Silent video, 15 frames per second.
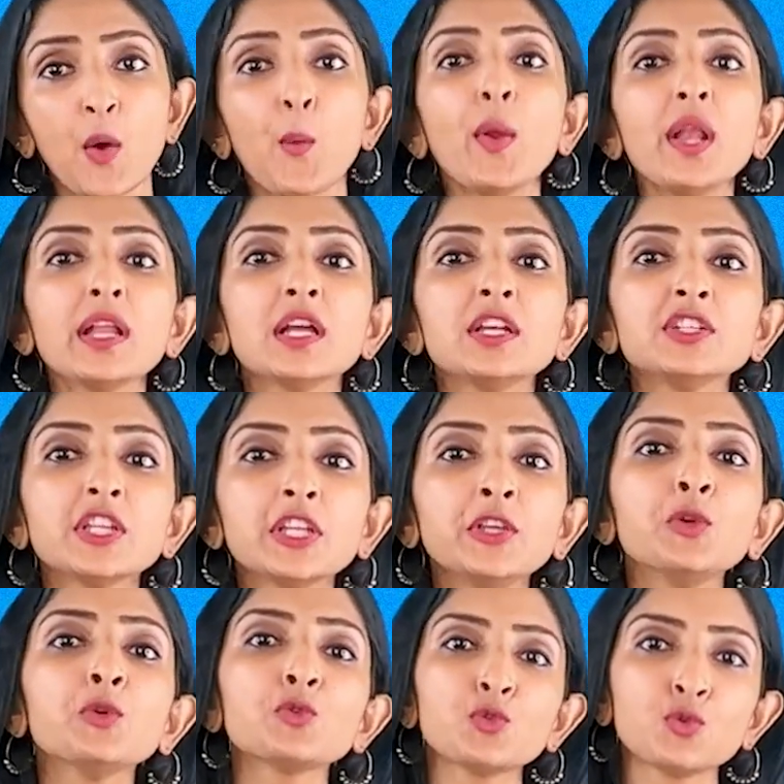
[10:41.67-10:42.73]
will
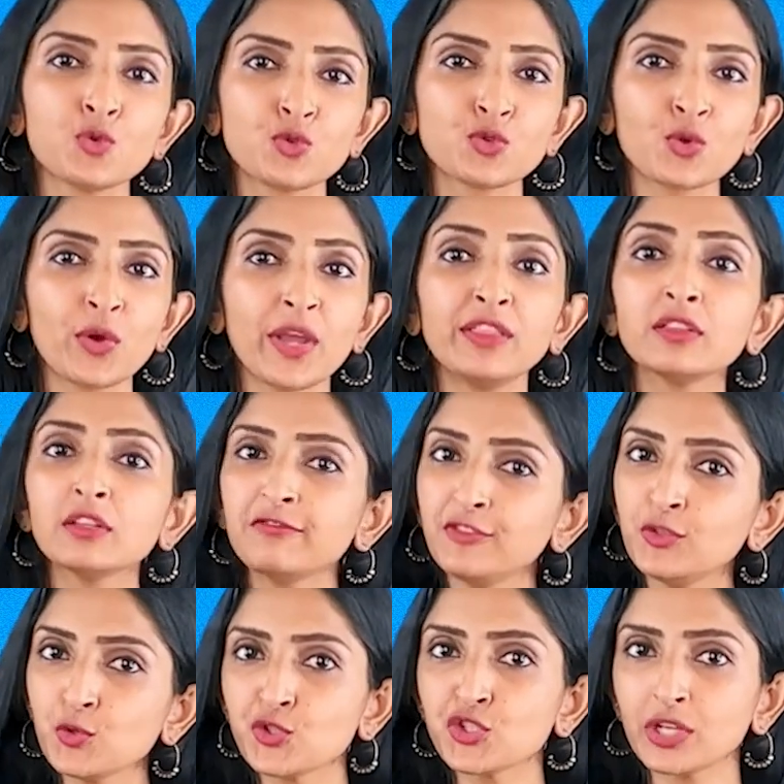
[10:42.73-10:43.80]
continue to do so in the
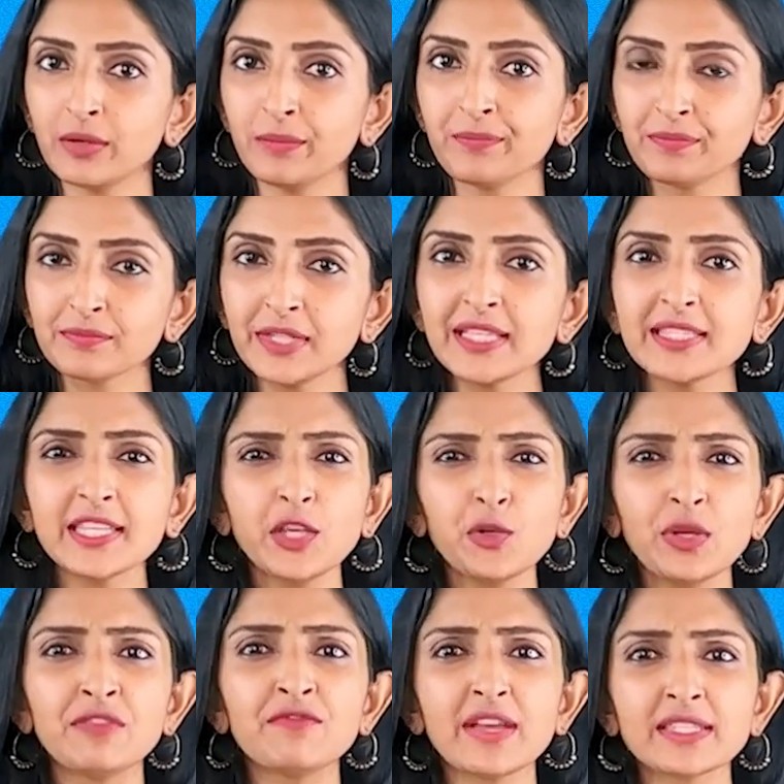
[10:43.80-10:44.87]
future. Let's say you
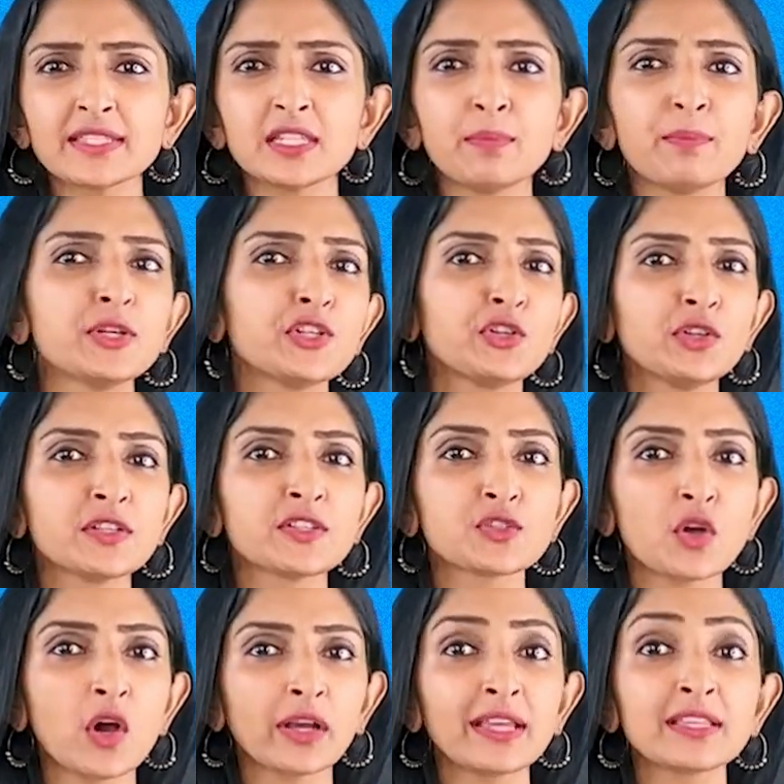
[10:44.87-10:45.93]
invest in a particular
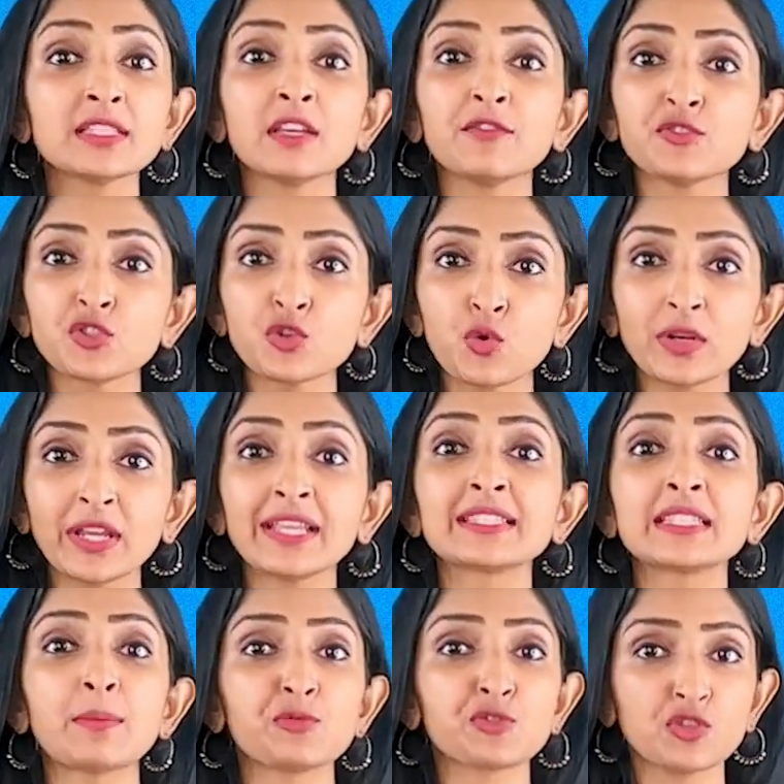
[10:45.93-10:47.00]
stock as they've shown
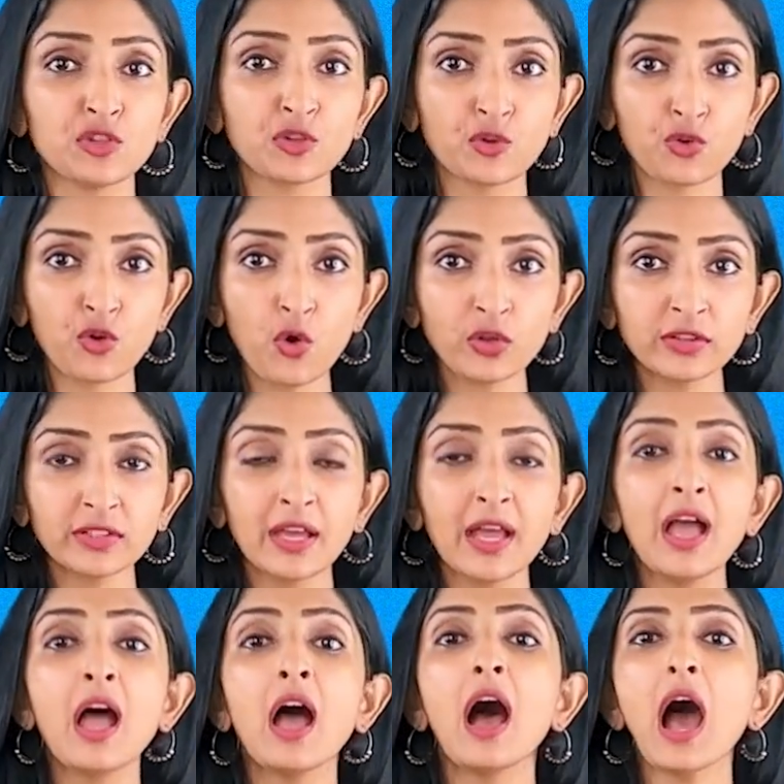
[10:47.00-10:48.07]
exceptional growth,
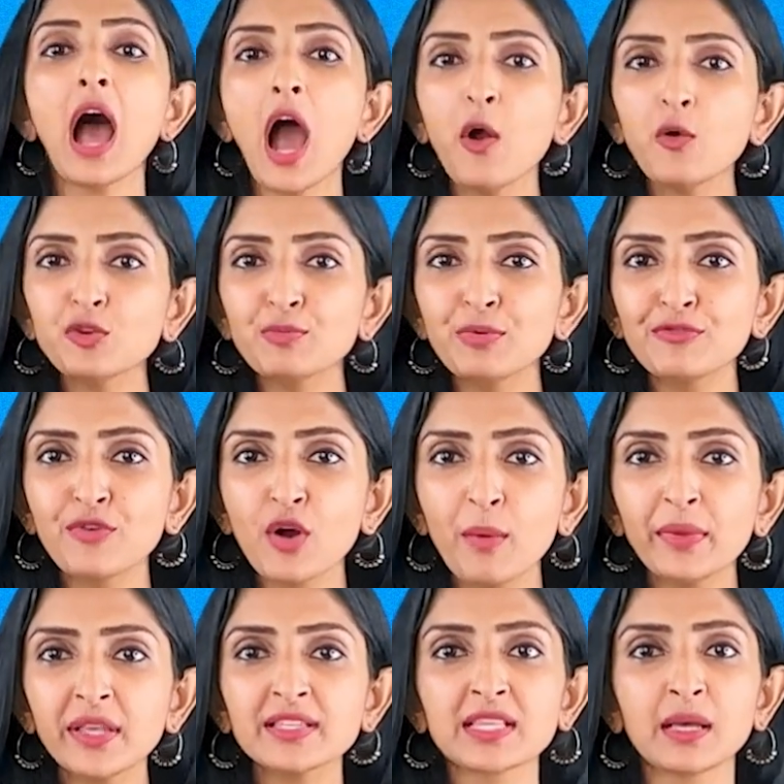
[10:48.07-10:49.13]

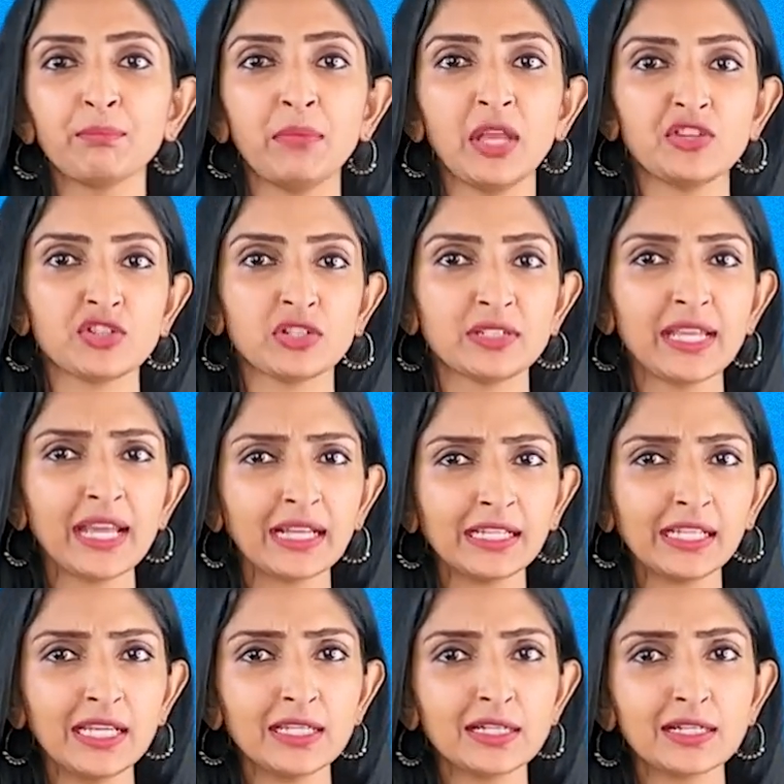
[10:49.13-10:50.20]
outperforming some major tech
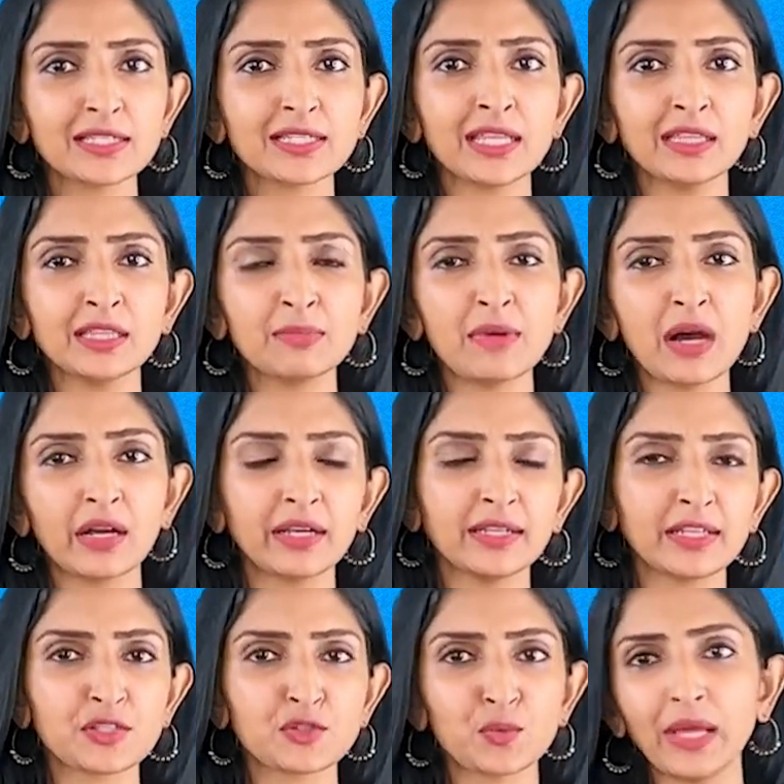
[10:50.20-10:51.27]
leaders in the market
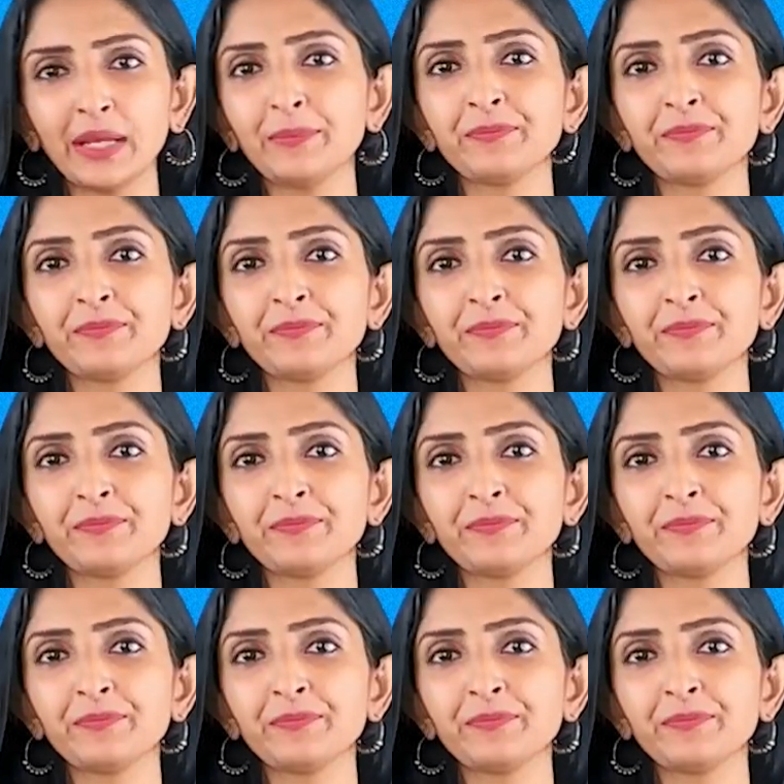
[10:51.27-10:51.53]
as well.